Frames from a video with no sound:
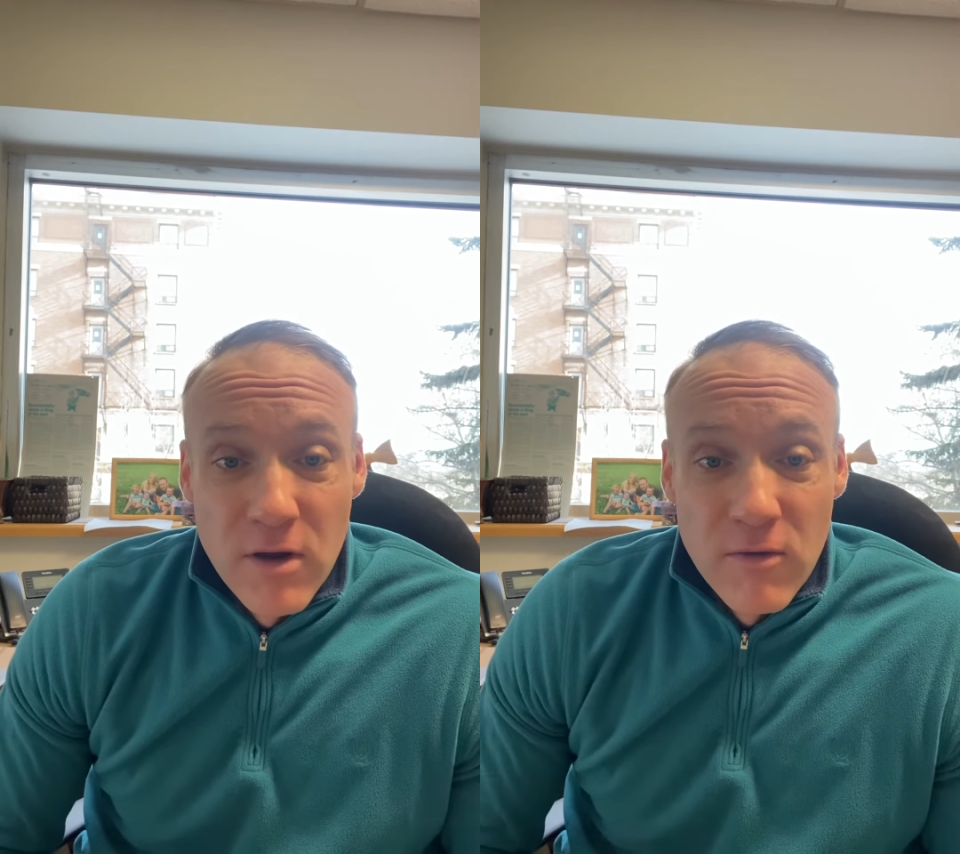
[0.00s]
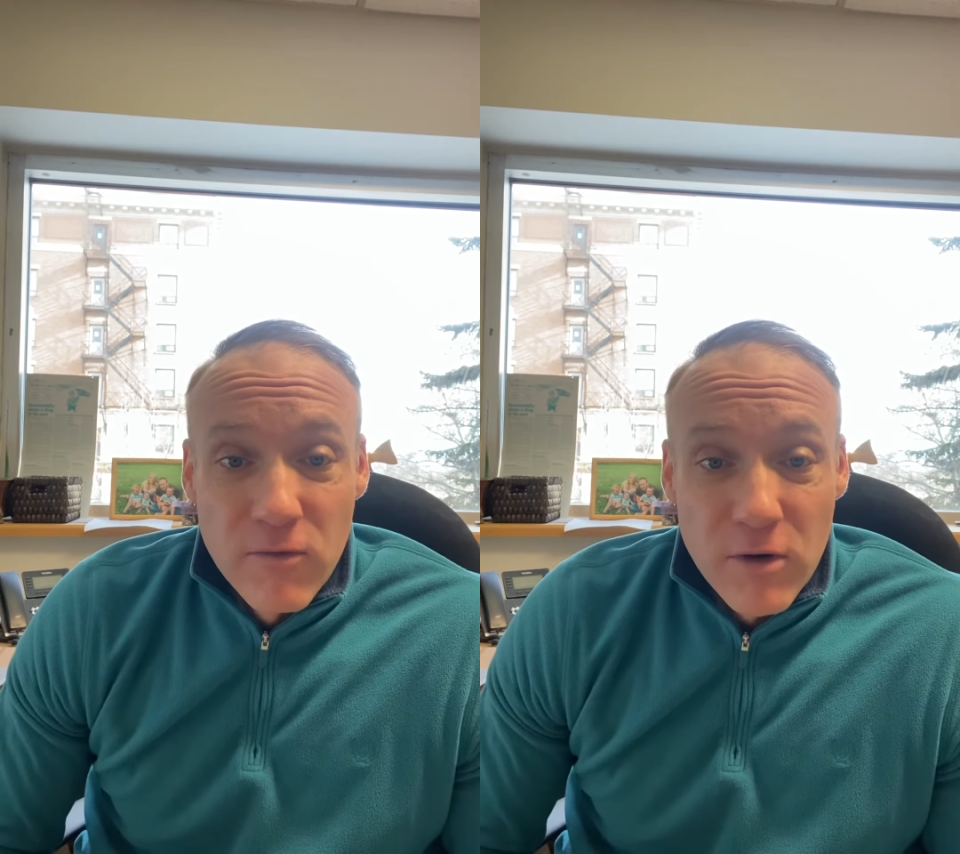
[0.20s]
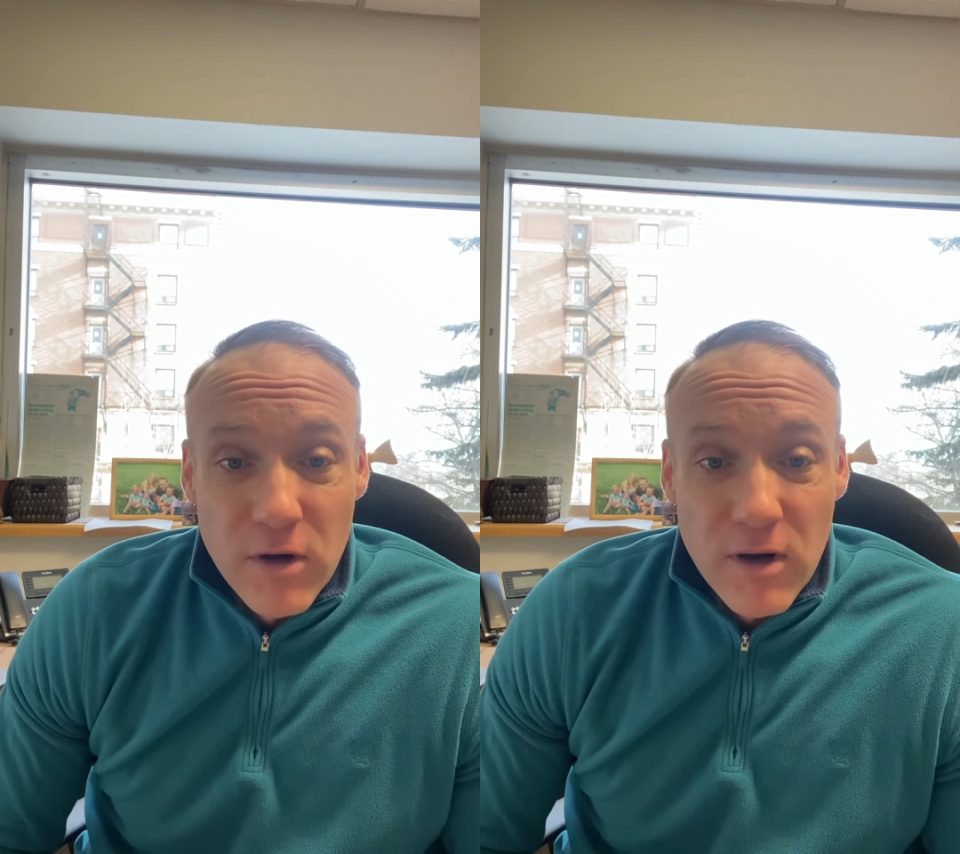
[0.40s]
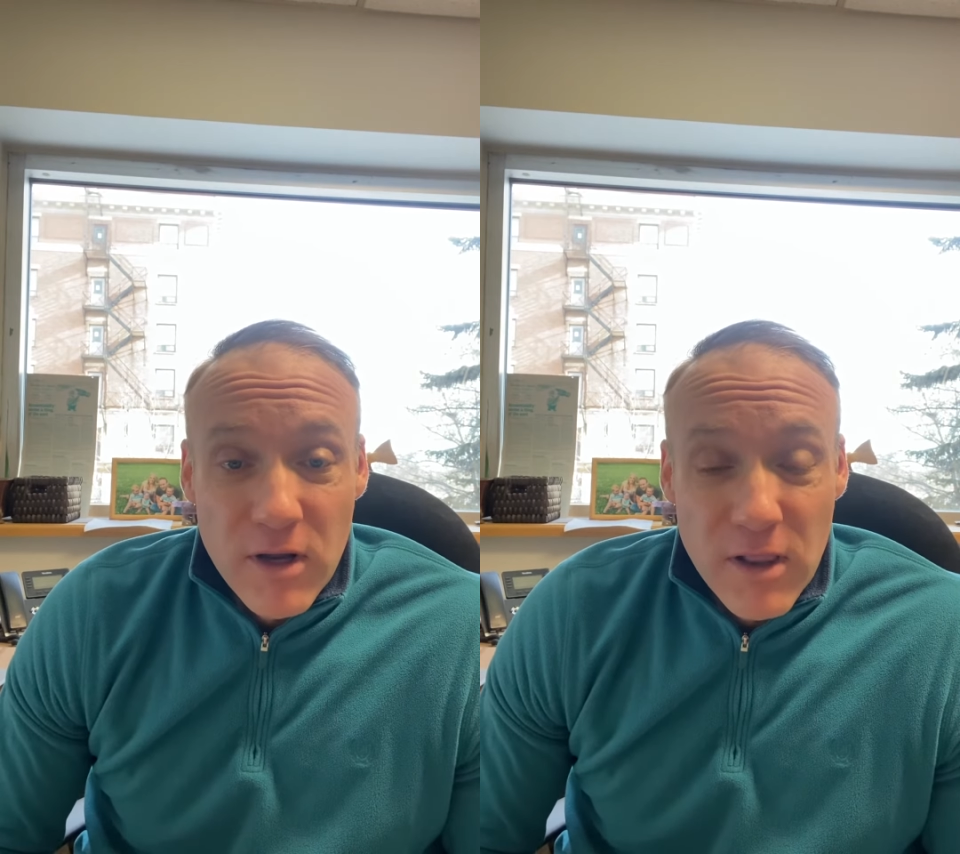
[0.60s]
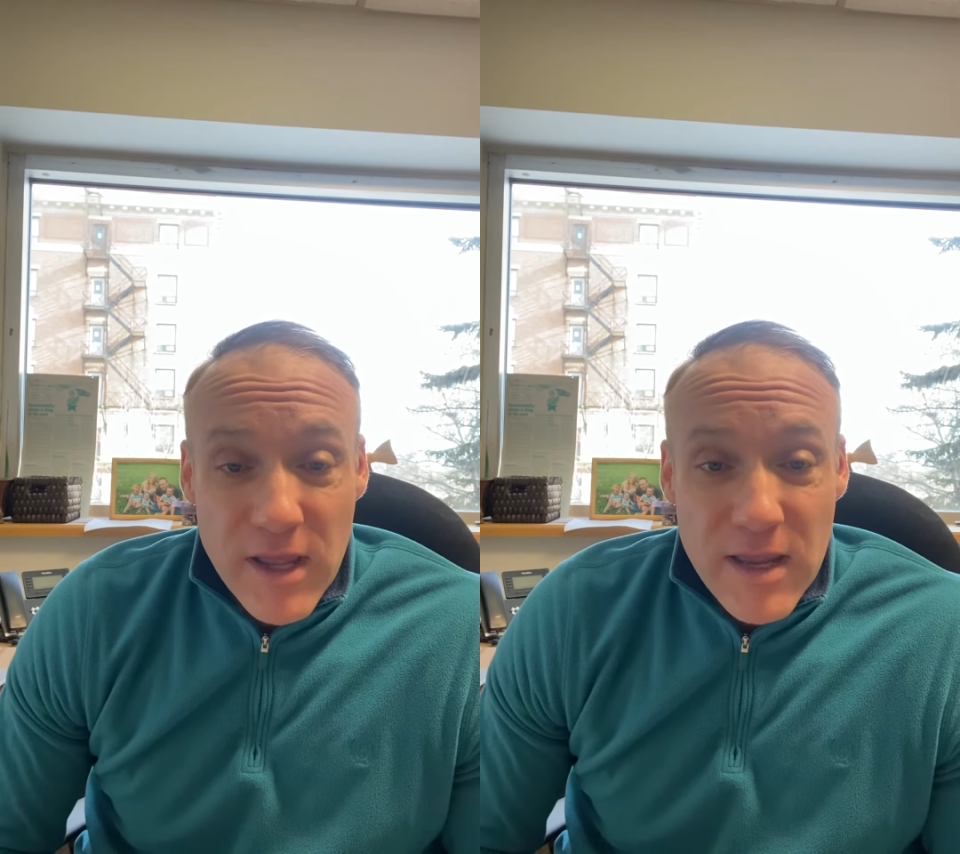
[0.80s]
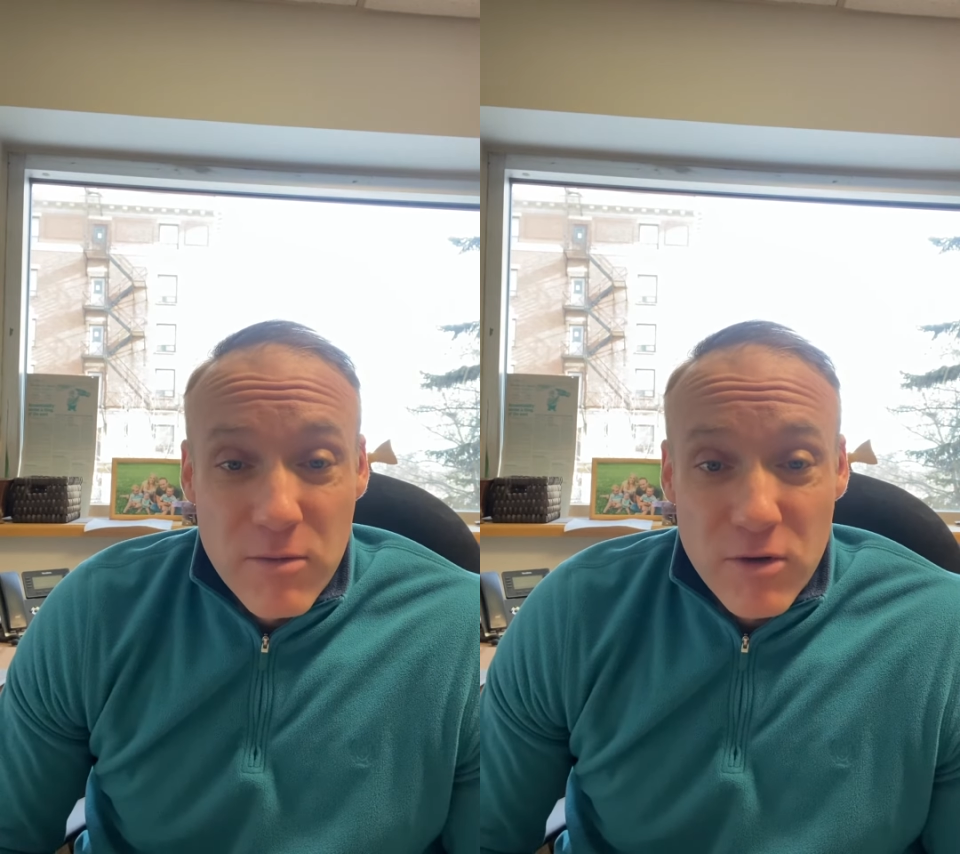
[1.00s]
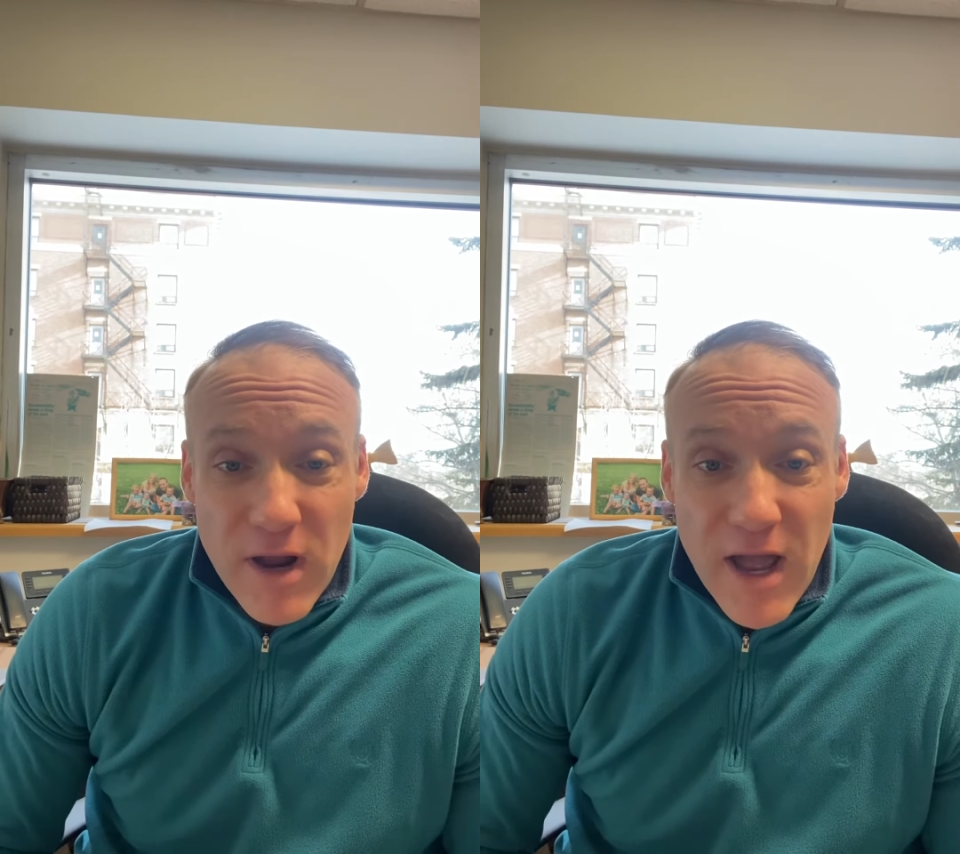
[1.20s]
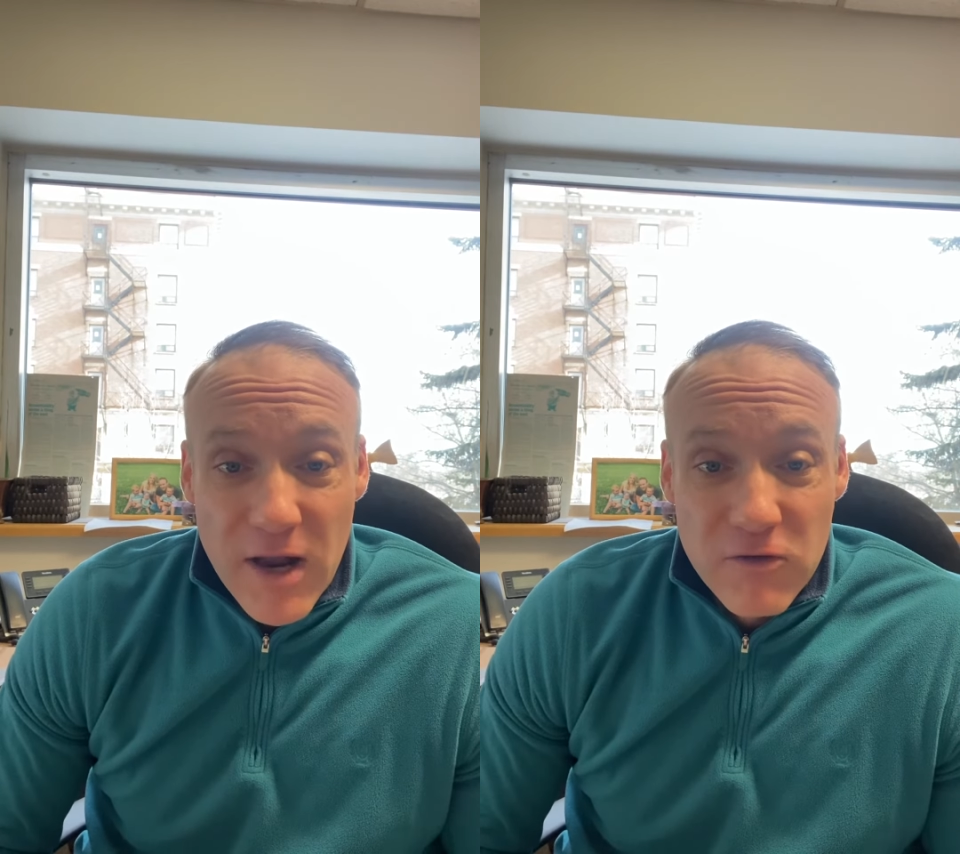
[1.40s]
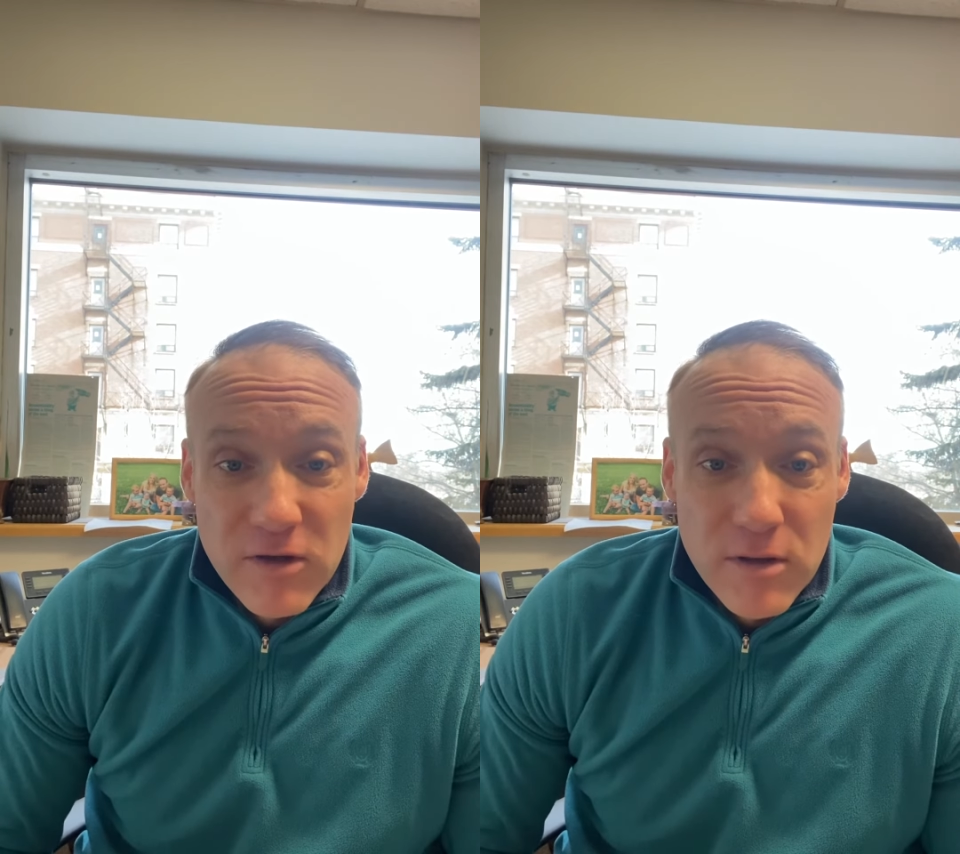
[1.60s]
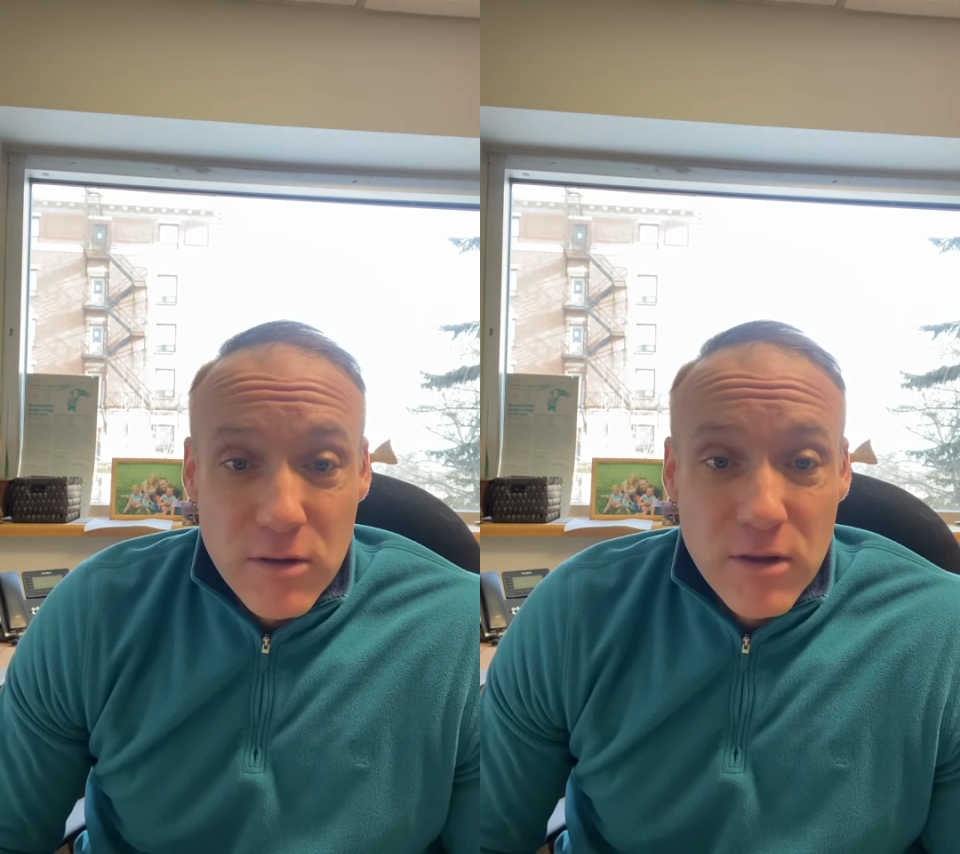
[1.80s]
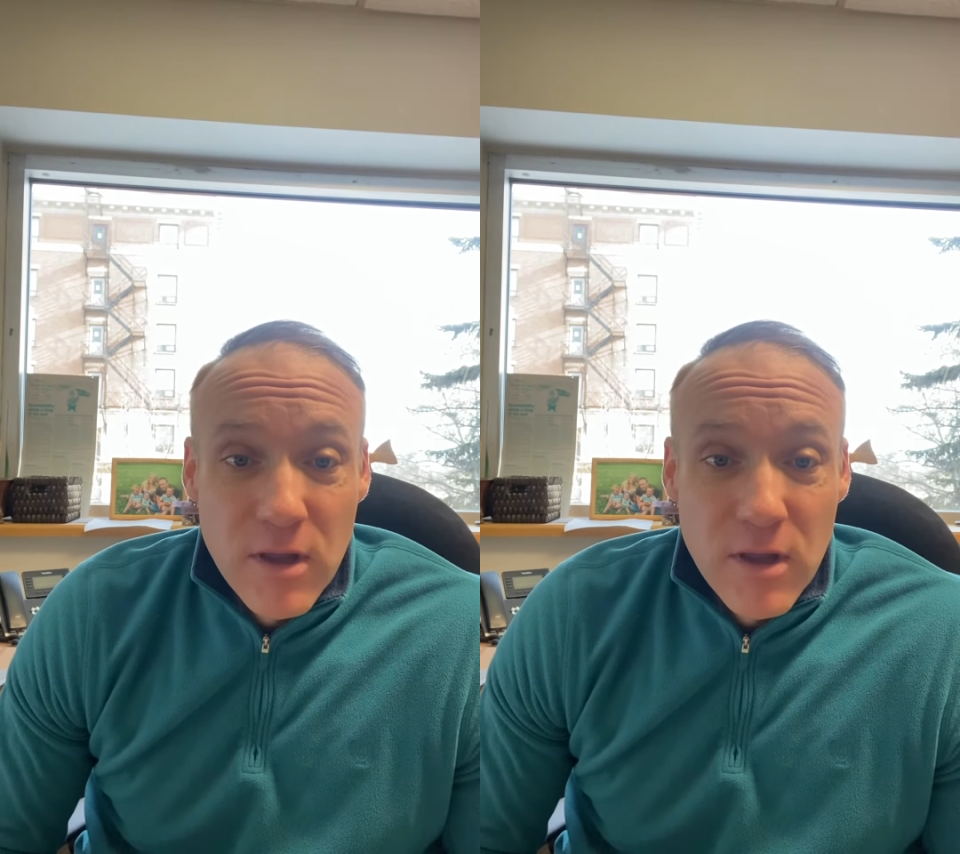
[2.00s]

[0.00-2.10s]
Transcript: for claims or actions